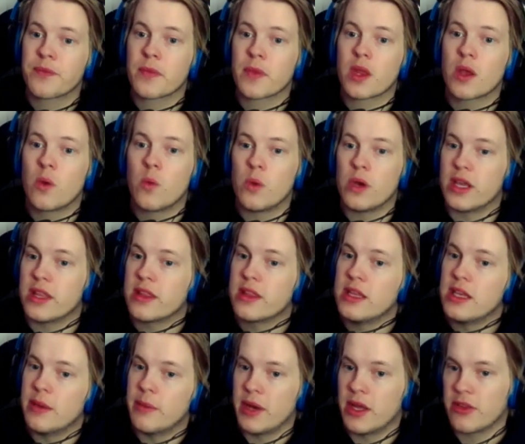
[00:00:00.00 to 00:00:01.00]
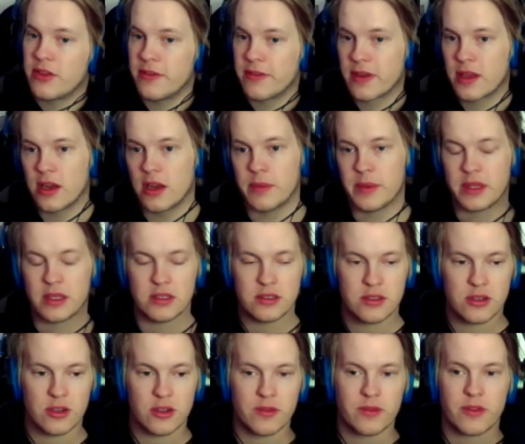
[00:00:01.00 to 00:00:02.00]
with the amount of kilometers,
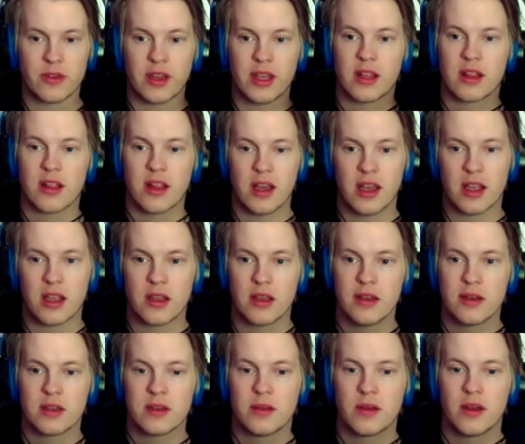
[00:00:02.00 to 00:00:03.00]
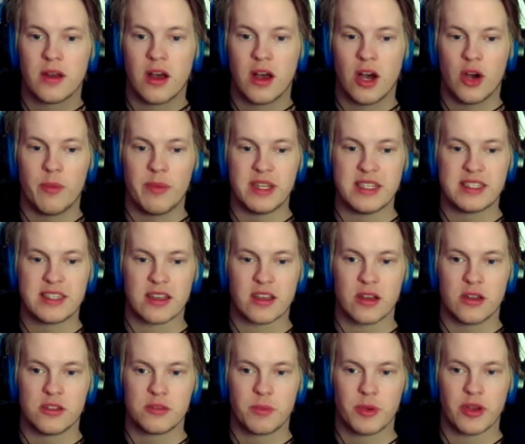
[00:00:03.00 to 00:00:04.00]
sort of to get like how many
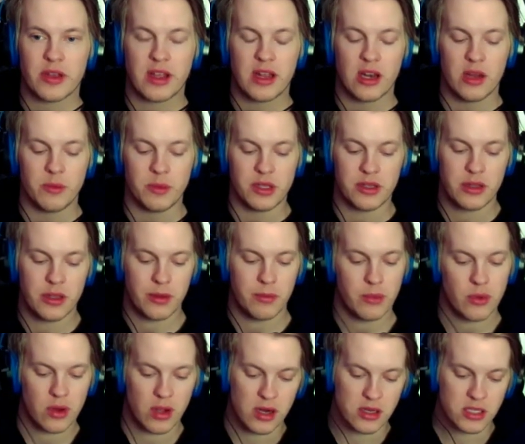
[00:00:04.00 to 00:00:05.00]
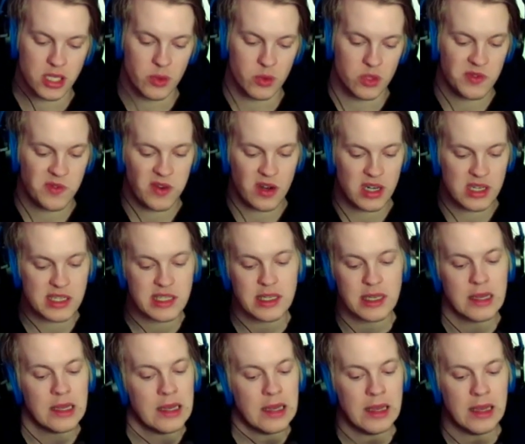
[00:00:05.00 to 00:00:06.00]
seconds per kilometer Bugalski was faster.
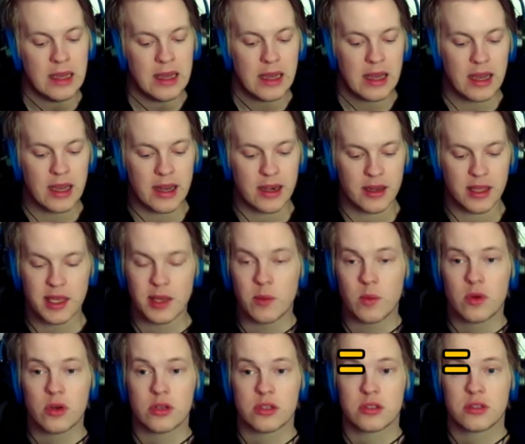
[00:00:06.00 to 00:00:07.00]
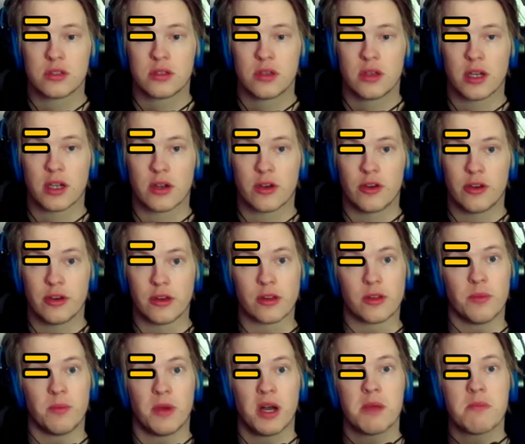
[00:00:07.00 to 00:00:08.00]
And he was, according to
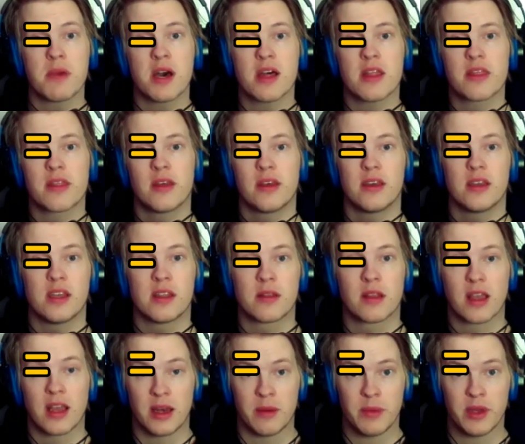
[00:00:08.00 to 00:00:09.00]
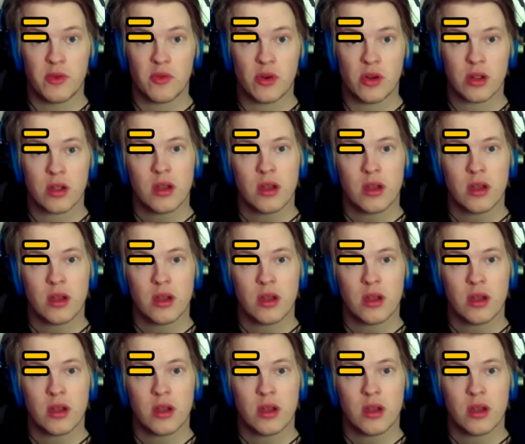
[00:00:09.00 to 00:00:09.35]
my math, it can be wrong,